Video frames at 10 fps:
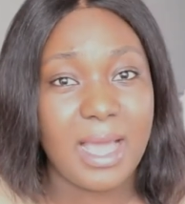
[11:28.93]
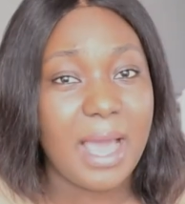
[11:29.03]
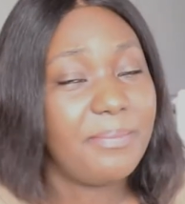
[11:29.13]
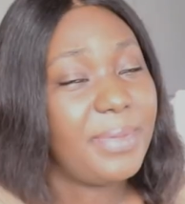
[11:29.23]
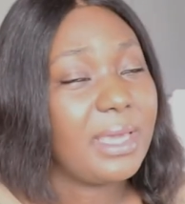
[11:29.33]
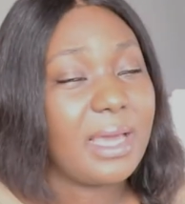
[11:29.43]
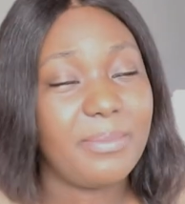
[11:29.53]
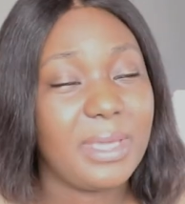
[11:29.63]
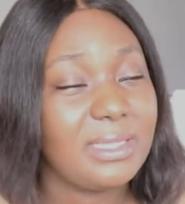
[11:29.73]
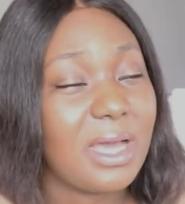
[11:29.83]
I beg,
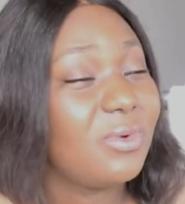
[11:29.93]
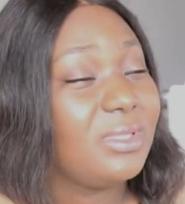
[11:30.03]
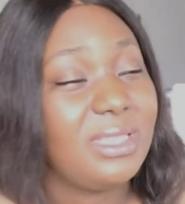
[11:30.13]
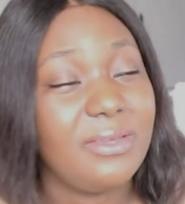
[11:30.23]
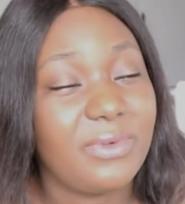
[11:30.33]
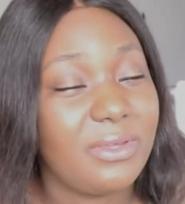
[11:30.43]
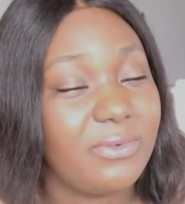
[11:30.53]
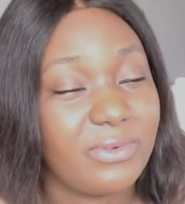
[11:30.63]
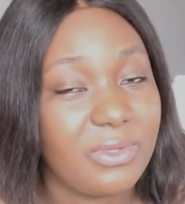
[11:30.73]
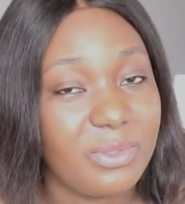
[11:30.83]
that one day
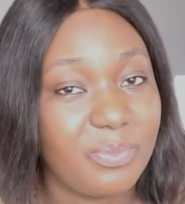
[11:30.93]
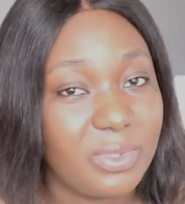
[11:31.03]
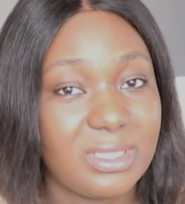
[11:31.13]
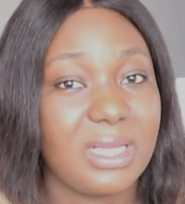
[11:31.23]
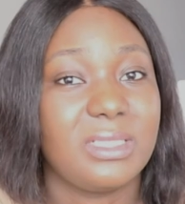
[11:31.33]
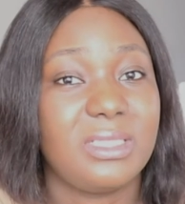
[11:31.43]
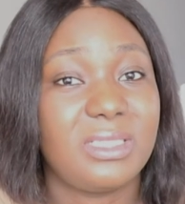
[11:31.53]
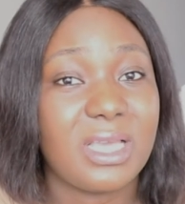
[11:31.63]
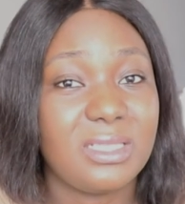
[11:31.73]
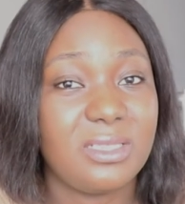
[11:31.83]
very very important.
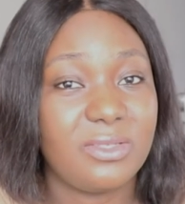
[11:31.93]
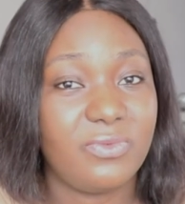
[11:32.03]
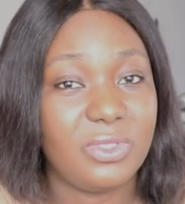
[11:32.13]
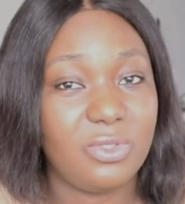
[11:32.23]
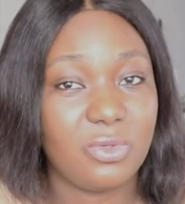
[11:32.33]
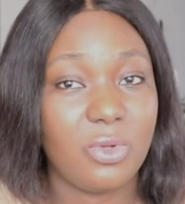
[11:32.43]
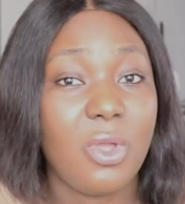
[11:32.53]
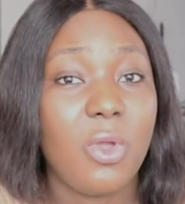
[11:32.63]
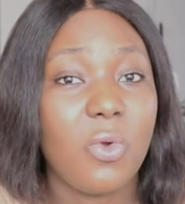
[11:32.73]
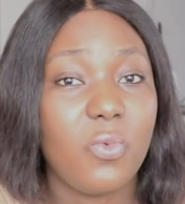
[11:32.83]
Share this video
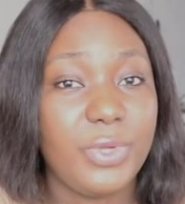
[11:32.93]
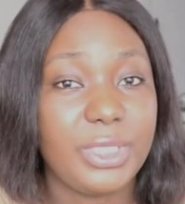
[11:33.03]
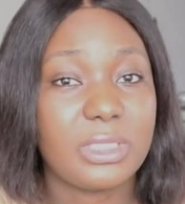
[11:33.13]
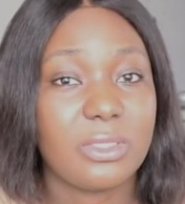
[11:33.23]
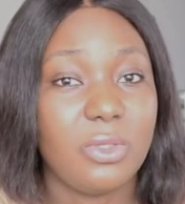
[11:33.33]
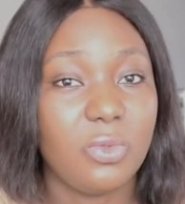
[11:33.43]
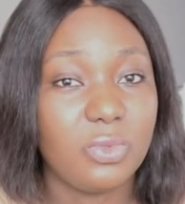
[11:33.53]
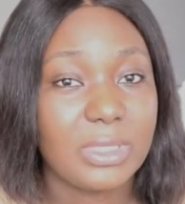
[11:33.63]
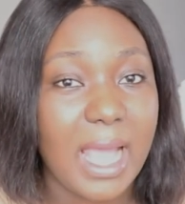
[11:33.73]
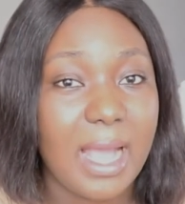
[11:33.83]
with
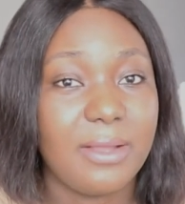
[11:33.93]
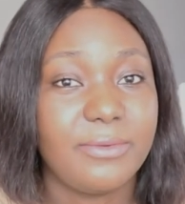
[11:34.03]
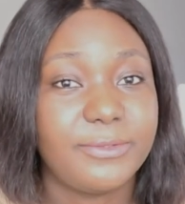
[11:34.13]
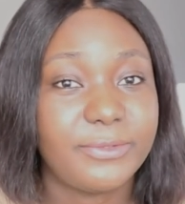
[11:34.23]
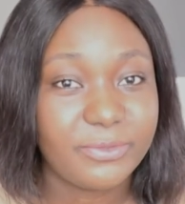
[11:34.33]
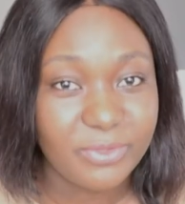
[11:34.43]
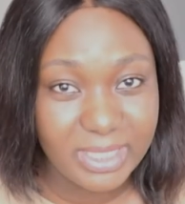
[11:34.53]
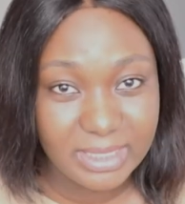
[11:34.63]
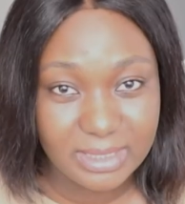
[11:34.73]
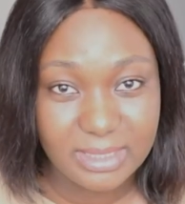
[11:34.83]
una
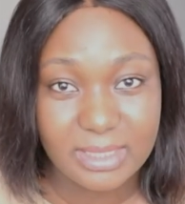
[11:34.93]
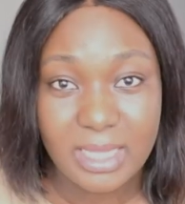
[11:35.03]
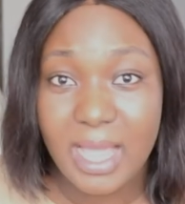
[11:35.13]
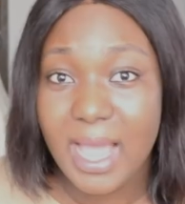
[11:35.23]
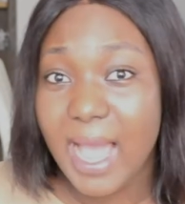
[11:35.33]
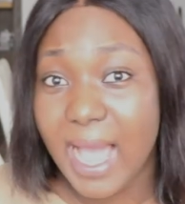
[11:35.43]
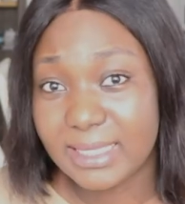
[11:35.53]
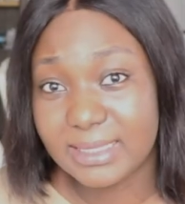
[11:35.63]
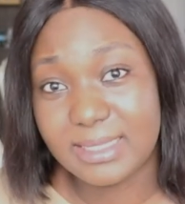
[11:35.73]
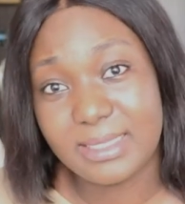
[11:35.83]
friends,
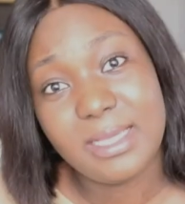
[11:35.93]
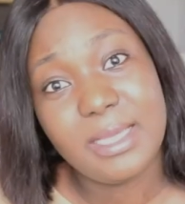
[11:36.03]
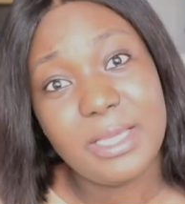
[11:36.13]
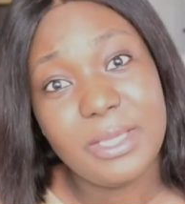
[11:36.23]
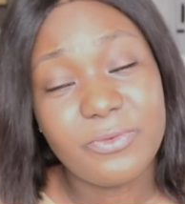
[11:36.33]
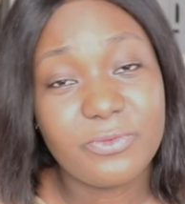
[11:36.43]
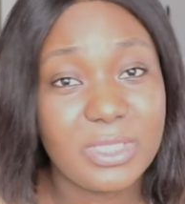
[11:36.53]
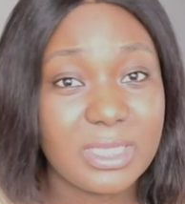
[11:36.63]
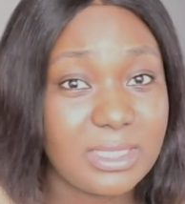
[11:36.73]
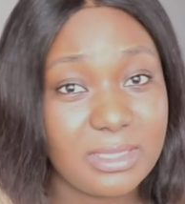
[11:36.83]
and if
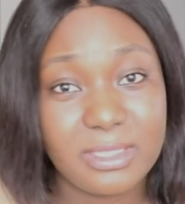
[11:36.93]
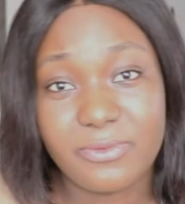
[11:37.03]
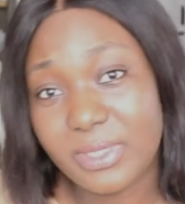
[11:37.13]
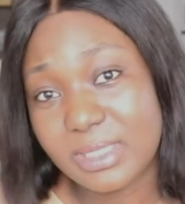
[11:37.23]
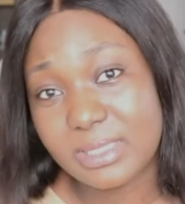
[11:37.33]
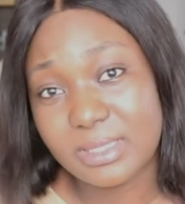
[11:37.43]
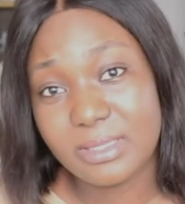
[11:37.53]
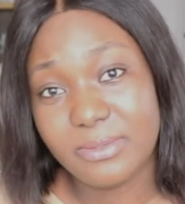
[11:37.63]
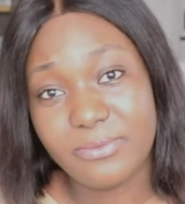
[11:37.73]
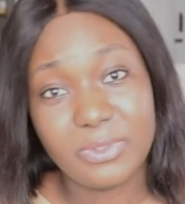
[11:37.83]
they see this
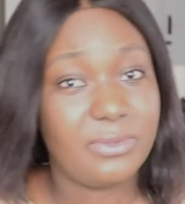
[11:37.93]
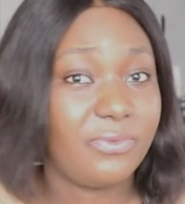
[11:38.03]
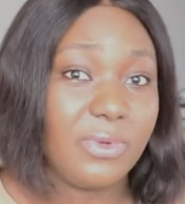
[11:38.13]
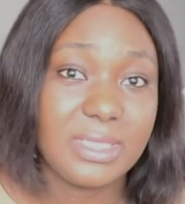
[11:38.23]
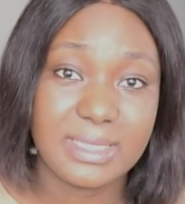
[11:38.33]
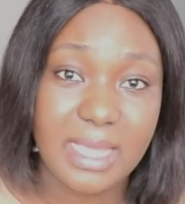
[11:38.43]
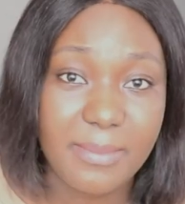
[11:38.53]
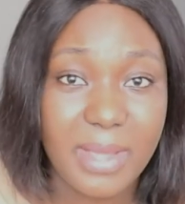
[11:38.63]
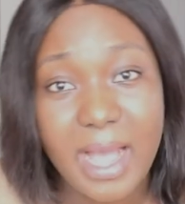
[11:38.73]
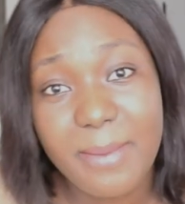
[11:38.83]
face for the first
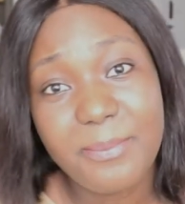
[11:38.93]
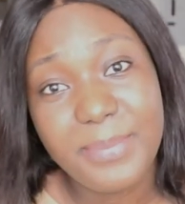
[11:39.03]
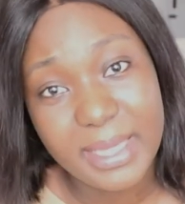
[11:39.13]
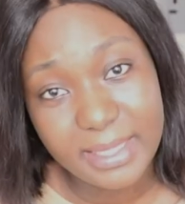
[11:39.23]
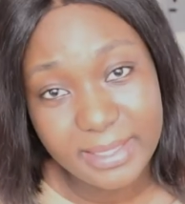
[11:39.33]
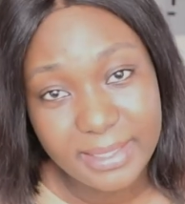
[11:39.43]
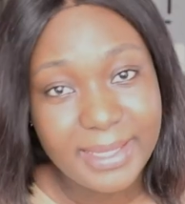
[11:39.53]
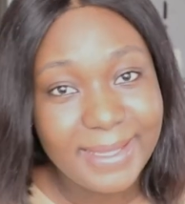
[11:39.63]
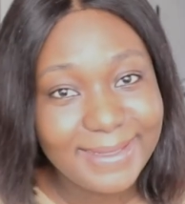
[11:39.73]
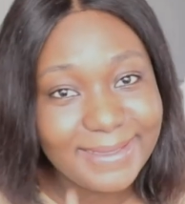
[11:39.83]
time, I beg,
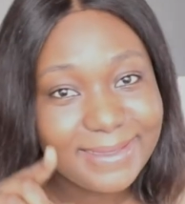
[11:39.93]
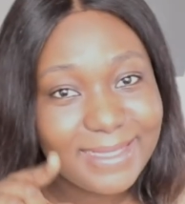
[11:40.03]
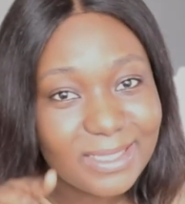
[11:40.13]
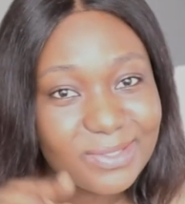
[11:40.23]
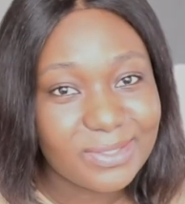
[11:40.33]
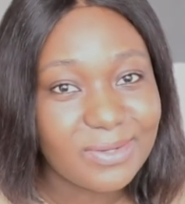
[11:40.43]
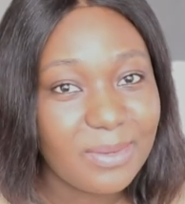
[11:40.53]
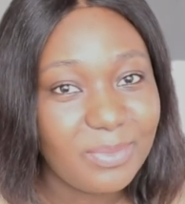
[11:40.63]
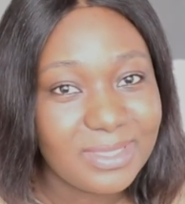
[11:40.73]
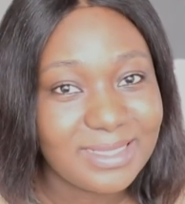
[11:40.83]
click that
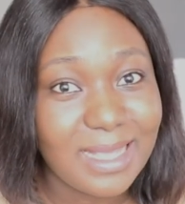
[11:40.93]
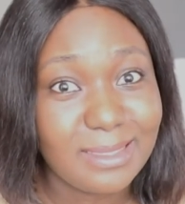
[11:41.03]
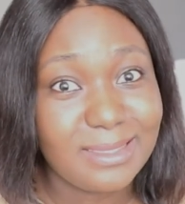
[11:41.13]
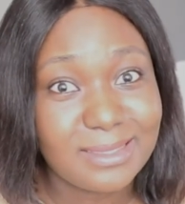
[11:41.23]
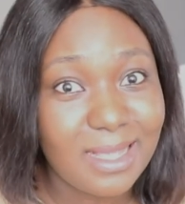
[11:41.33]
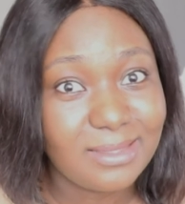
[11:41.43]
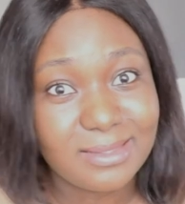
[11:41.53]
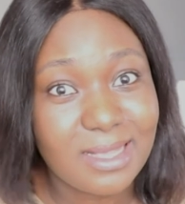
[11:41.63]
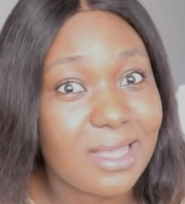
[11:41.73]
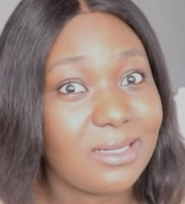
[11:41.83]
subscribe button like this.
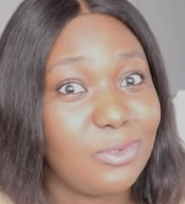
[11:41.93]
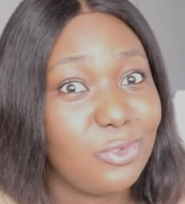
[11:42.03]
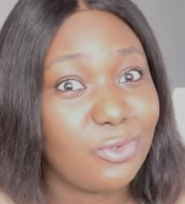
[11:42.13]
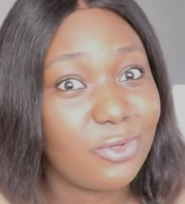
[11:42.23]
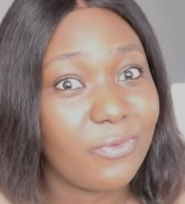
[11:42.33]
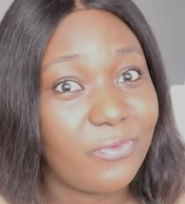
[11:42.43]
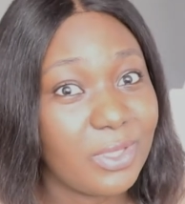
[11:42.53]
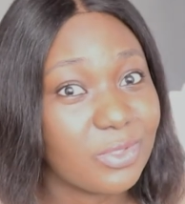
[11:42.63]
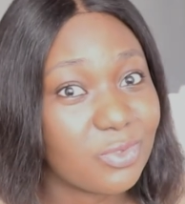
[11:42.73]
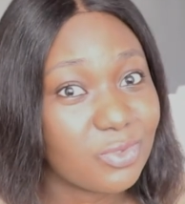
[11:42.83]
As I didn't look your
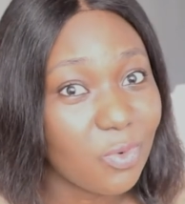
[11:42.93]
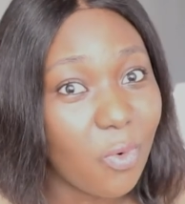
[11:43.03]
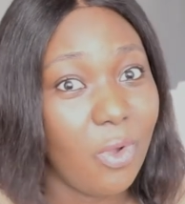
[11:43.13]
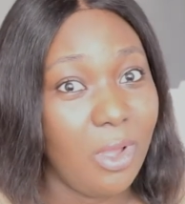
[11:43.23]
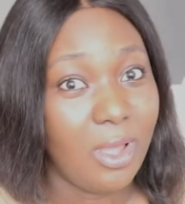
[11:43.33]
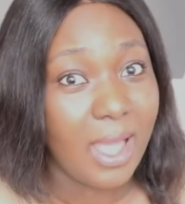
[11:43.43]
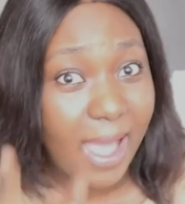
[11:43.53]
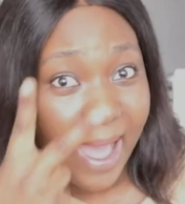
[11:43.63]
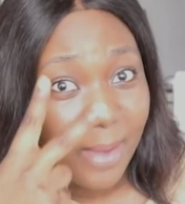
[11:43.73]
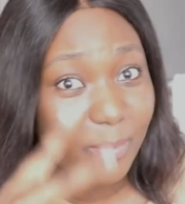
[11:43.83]
face so
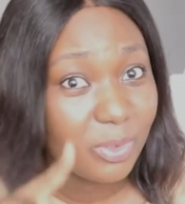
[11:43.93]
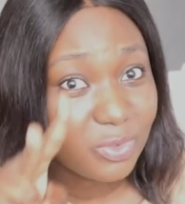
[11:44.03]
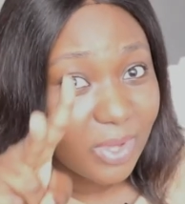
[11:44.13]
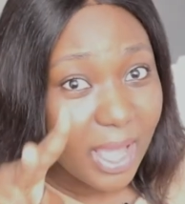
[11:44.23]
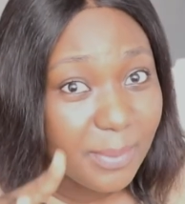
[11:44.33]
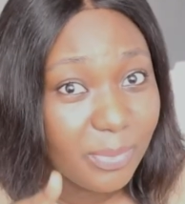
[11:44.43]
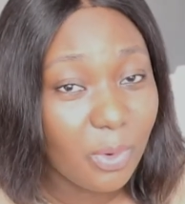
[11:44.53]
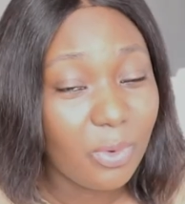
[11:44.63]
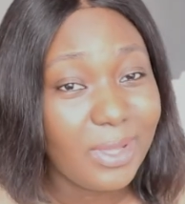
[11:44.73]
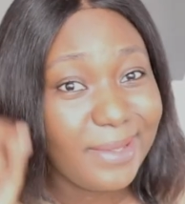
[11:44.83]
eyeball to
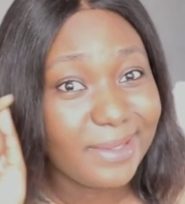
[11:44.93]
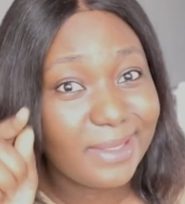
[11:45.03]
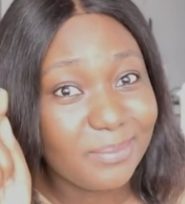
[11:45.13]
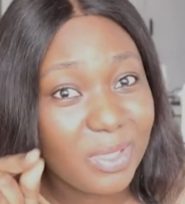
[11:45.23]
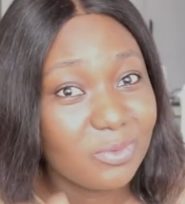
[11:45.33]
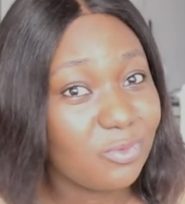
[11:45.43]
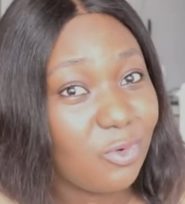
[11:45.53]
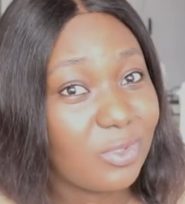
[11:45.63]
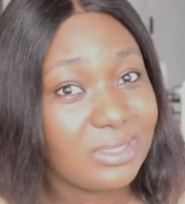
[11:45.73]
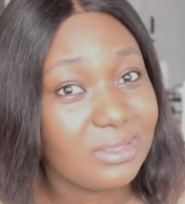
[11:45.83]
eyeball, may we
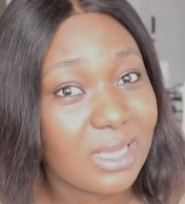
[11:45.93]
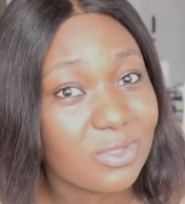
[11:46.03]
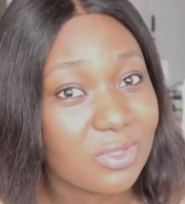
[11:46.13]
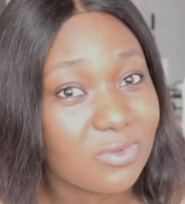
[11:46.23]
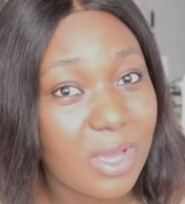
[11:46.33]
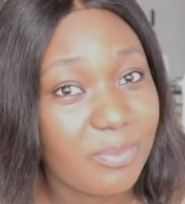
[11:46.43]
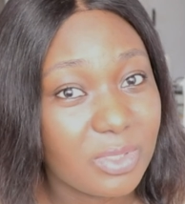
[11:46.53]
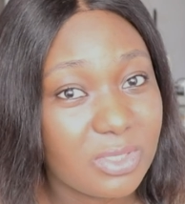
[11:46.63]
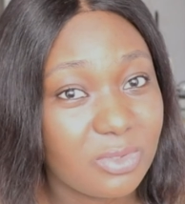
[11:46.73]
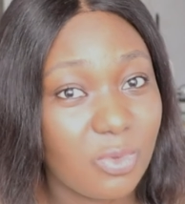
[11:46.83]
go click that subscribe
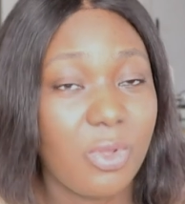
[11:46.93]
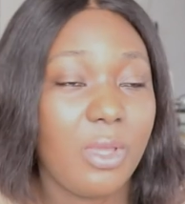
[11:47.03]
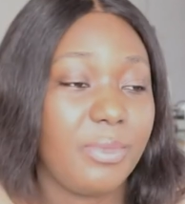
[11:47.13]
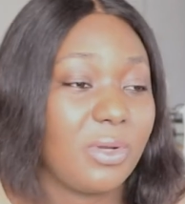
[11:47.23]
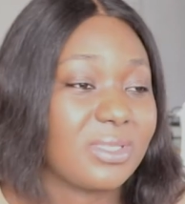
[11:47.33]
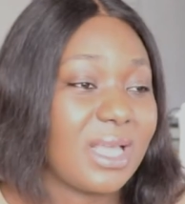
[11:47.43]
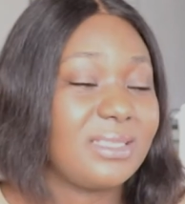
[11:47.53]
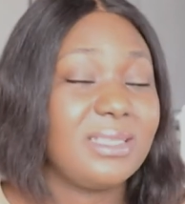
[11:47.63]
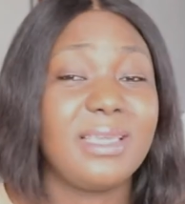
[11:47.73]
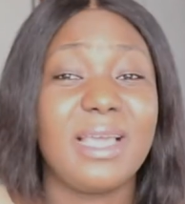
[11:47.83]
button, no, because I
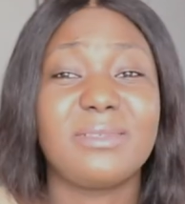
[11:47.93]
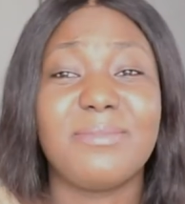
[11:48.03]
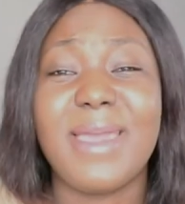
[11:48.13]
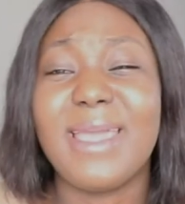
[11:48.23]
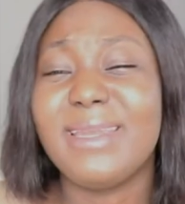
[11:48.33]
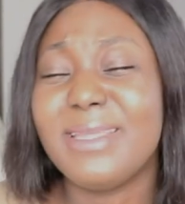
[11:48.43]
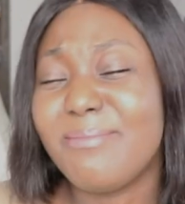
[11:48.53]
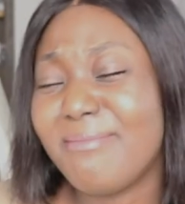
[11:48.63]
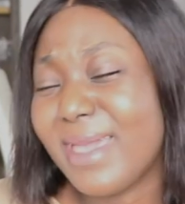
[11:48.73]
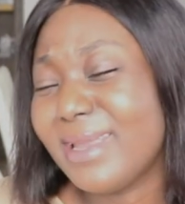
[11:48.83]
still get
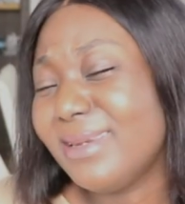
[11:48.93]
many